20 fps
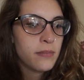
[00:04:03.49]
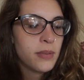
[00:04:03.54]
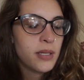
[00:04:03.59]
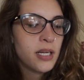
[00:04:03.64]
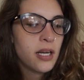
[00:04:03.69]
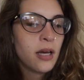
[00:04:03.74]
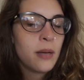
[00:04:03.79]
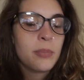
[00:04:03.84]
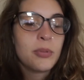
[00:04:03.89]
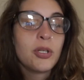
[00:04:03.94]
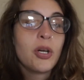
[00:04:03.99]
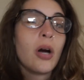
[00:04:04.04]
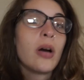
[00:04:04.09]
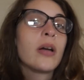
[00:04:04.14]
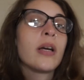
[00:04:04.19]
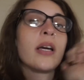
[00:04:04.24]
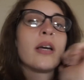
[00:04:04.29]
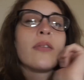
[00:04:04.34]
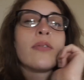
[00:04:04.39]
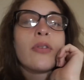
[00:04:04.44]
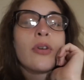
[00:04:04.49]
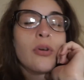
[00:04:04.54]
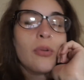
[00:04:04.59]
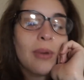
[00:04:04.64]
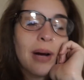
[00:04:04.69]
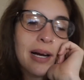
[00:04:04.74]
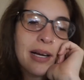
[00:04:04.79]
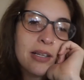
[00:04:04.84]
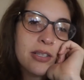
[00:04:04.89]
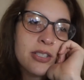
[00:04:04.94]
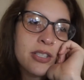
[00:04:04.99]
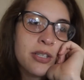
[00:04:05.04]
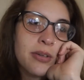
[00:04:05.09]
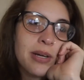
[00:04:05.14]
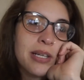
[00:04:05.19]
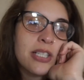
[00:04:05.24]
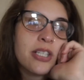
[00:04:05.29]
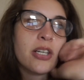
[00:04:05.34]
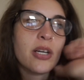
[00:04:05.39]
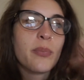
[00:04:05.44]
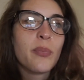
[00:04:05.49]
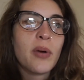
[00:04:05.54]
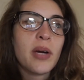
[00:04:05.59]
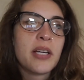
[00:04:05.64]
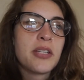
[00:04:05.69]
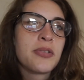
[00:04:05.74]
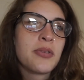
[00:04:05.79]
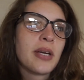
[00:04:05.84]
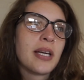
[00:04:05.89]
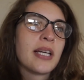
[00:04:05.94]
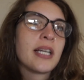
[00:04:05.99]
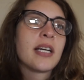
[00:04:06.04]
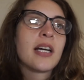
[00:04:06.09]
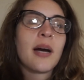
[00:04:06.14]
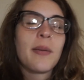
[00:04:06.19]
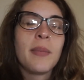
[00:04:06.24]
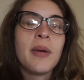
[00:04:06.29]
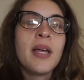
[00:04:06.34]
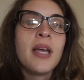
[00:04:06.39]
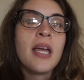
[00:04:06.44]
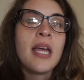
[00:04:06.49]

been up talking for a while, so I took a break so I could come